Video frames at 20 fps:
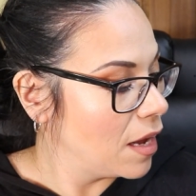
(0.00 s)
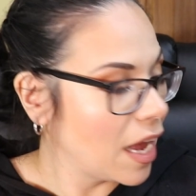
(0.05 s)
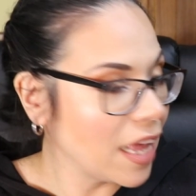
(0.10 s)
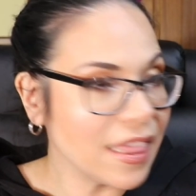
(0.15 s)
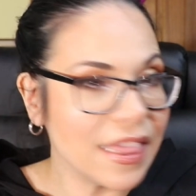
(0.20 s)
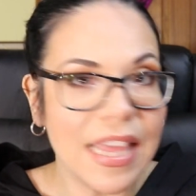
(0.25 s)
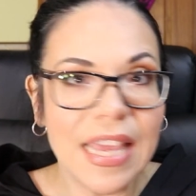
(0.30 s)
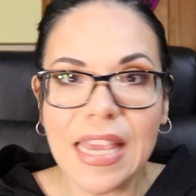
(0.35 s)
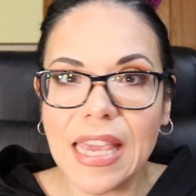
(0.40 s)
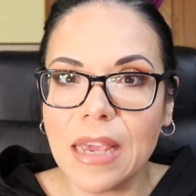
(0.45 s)
I
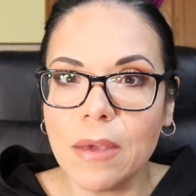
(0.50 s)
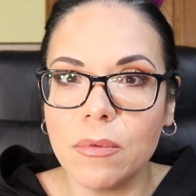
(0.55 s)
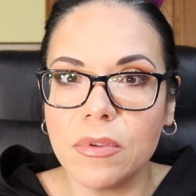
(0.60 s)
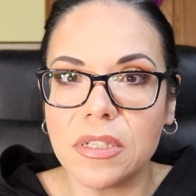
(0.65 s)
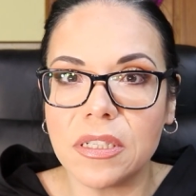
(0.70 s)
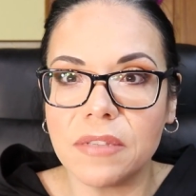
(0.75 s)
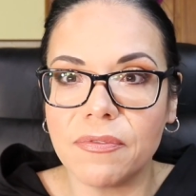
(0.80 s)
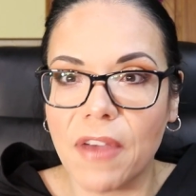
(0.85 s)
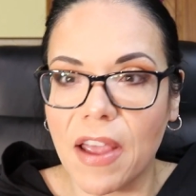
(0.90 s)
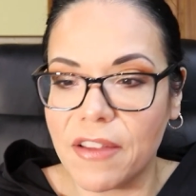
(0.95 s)
think it
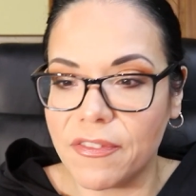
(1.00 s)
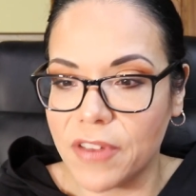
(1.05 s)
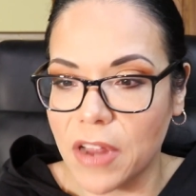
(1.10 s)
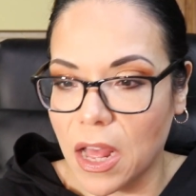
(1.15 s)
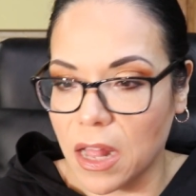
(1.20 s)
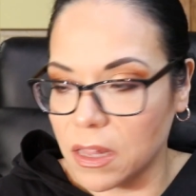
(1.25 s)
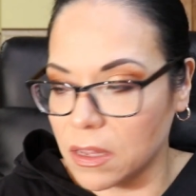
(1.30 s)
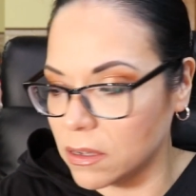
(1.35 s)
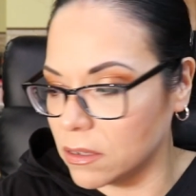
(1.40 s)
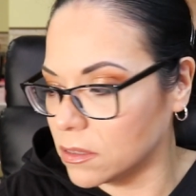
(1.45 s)
was
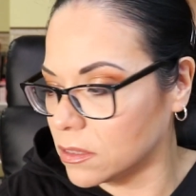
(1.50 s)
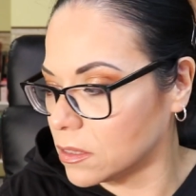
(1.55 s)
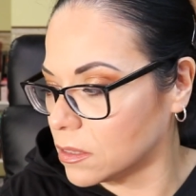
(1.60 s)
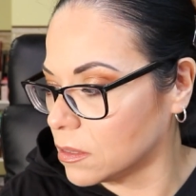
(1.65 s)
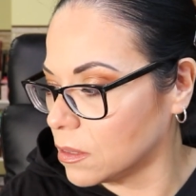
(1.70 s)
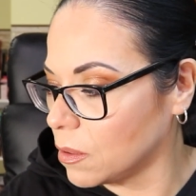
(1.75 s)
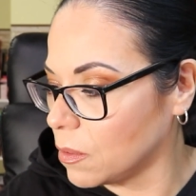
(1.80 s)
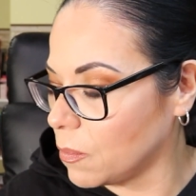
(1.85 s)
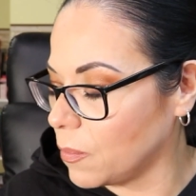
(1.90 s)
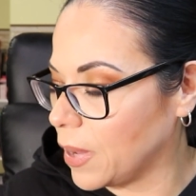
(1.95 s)

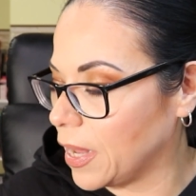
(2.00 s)
$5.